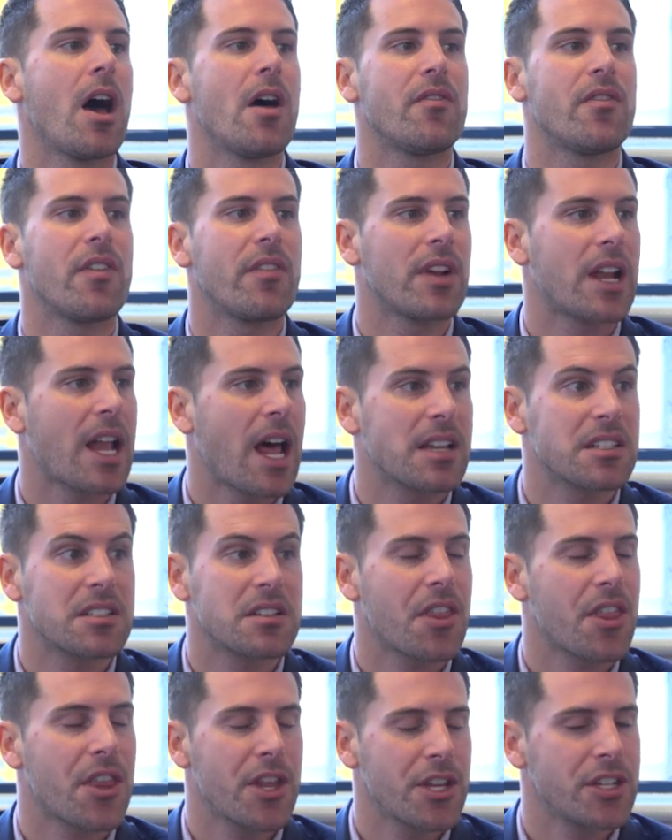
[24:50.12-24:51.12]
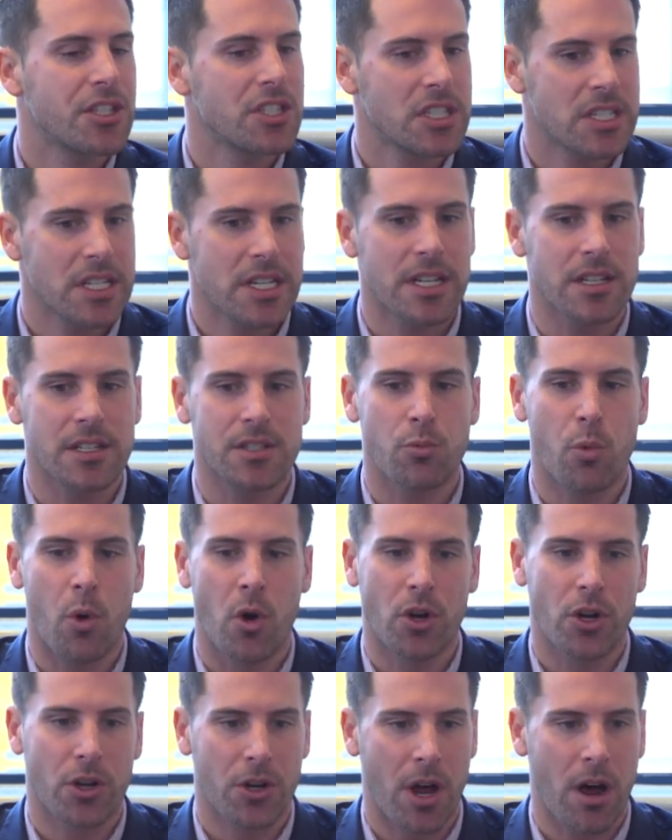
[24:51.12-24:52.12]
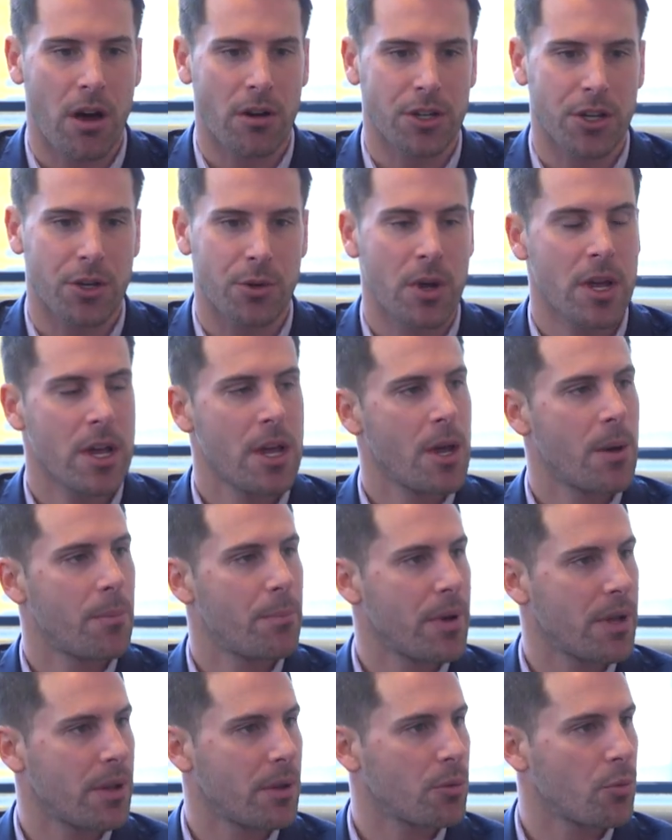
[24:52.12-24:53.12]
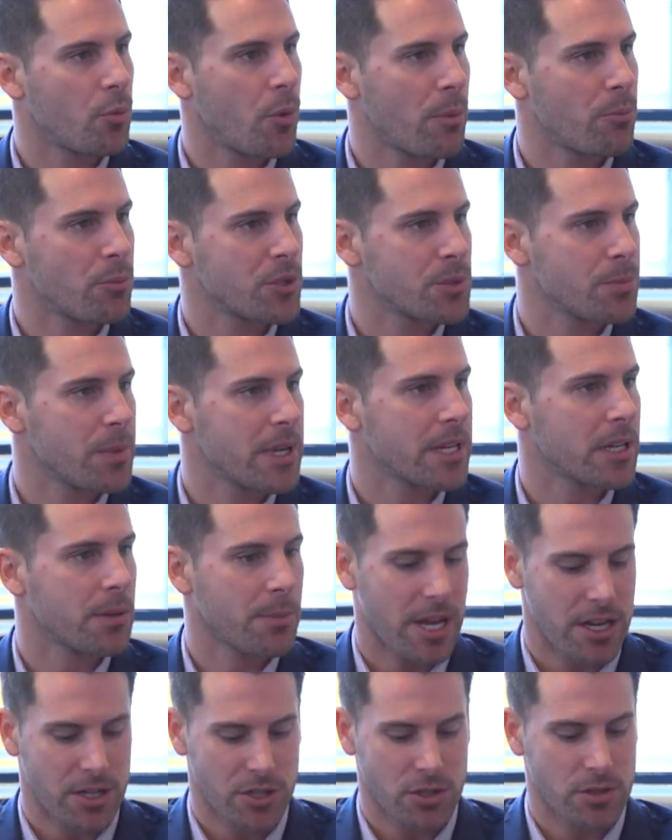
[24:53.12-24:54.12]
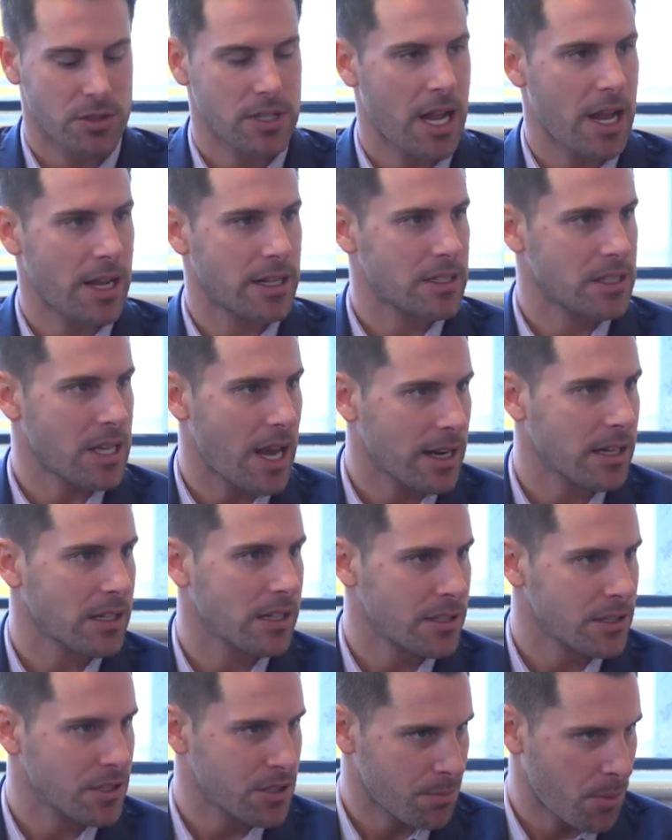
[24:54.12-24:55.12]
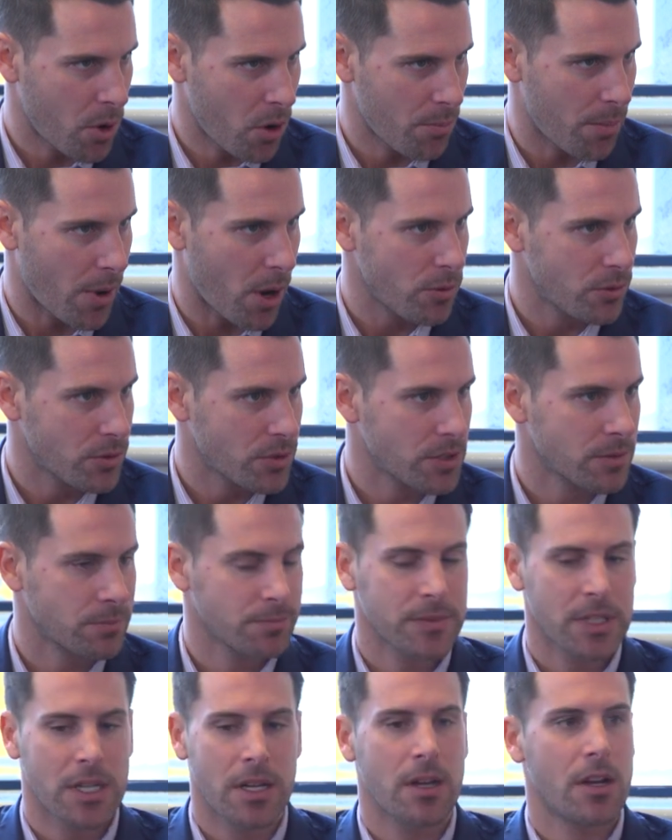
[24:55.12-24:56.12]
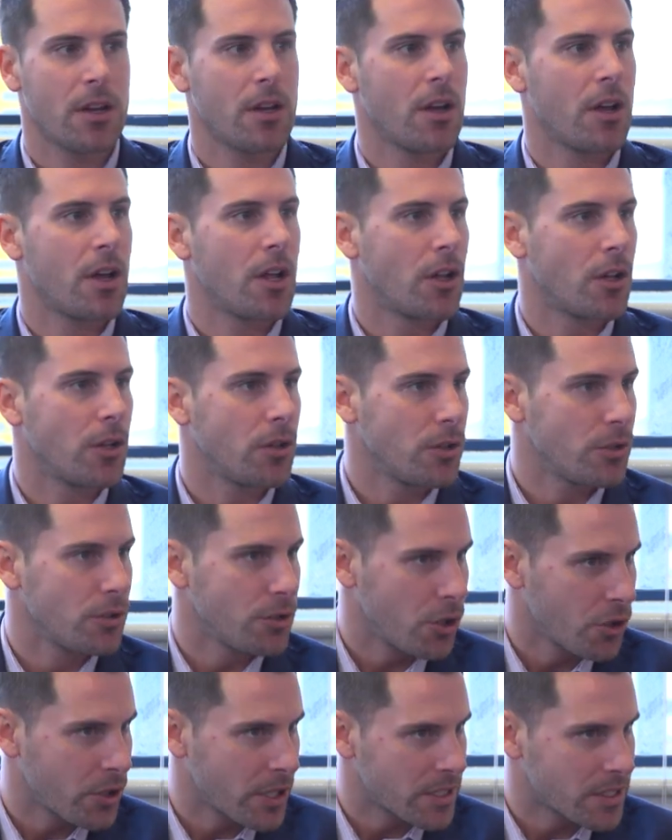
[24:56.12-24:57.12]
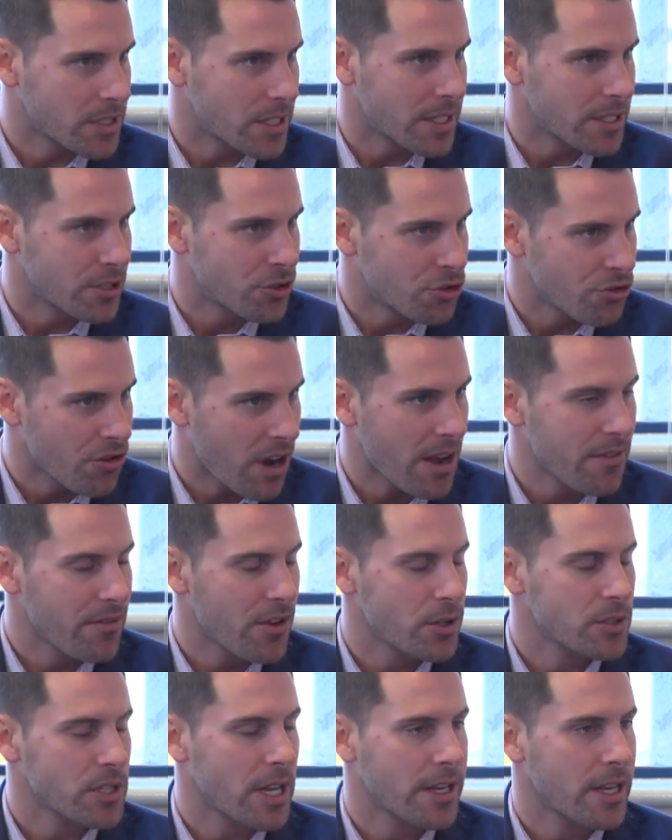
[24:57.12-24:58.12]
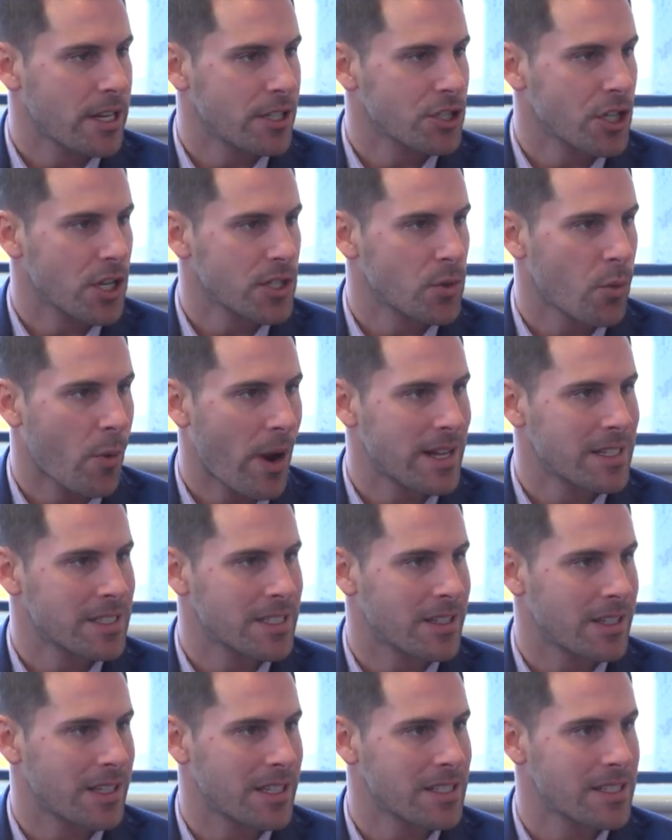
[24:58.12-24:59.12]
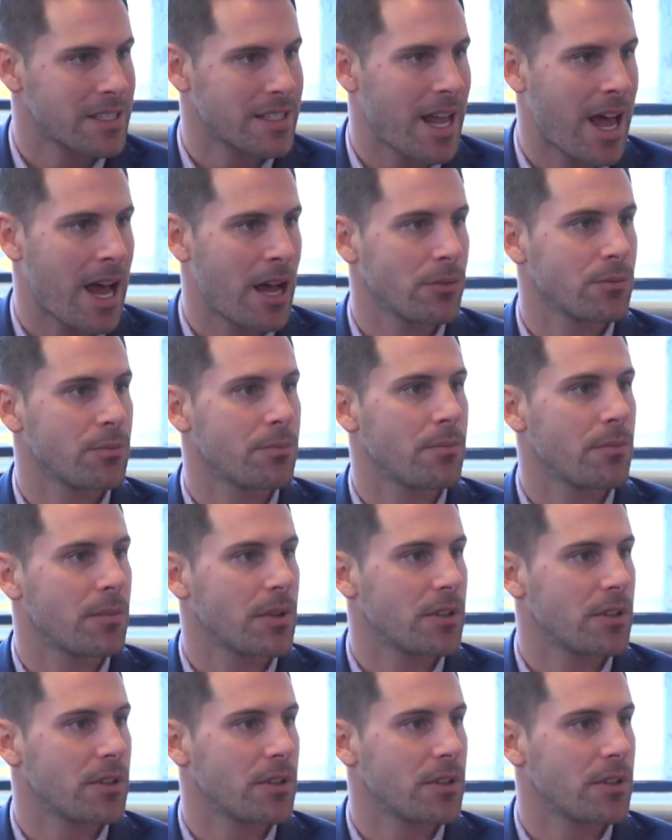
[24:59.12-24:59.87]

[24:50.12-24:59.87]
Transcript: for the last 30 years, one could argue. But when we're speaking about issues like tackling small boats, looking to drive those NHS waiting lists down,